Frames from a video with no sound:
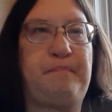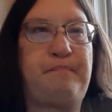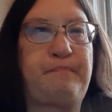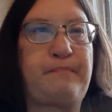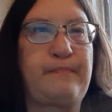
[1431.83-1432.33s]

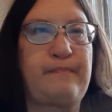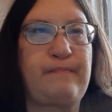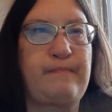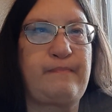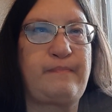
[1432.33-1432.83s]

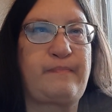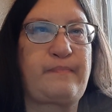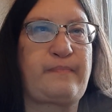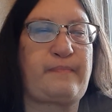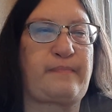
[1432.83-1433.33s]

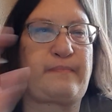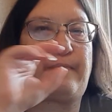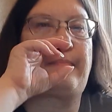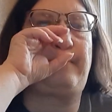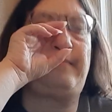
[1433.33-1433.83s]

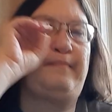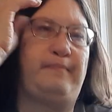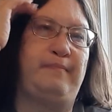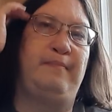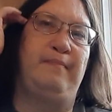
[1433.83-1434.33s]

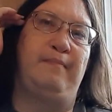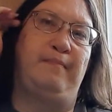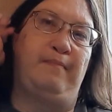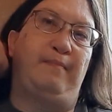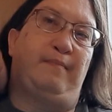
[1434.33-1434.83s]

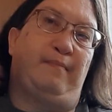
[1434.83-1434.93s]
Nobody speaks.